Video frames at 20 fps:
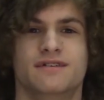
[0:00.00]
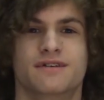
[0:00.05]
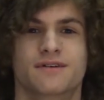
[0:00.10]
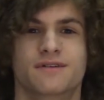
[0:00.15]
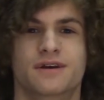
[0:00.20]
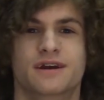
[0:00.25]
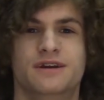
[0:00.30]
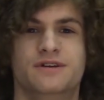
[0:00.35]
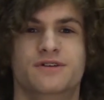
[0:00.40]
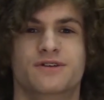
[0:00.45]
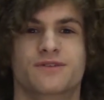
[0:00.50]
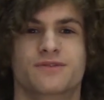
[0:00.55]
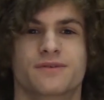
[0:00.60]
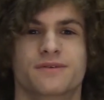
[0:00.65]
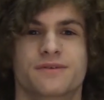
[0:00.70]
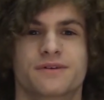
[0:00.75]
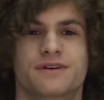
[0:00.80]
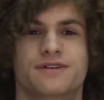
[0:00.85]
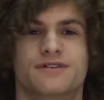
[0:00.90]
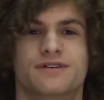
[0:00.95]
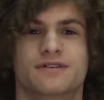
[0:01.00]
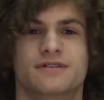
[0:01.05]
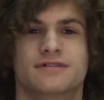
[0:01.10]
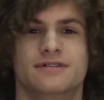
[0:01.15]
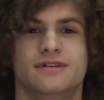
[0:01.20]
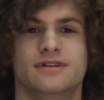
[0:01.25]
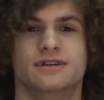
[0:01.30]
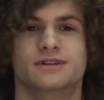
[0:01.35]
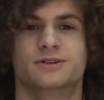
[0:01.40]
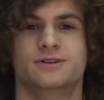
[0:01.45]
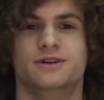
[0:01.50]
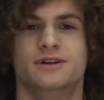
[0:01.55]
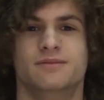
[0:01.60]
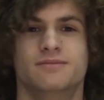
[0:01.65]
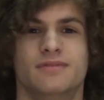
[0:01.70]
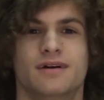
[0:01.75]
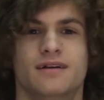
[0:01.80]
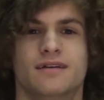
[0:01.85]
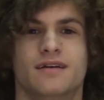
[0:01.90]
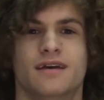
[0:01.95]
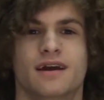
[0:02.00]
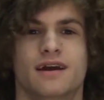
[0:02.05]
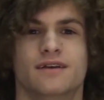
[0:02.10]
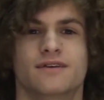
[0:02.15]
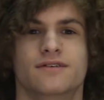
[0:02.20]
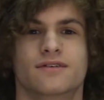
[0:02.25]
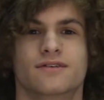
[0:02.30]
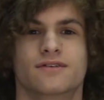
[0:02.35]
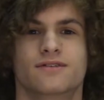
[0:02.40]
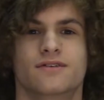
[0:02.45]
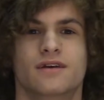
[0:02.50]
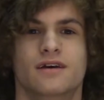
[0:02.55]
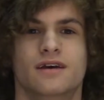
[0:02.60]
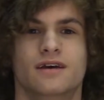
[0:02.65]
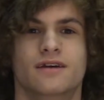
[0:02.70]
donations for researching and treating blood cancers.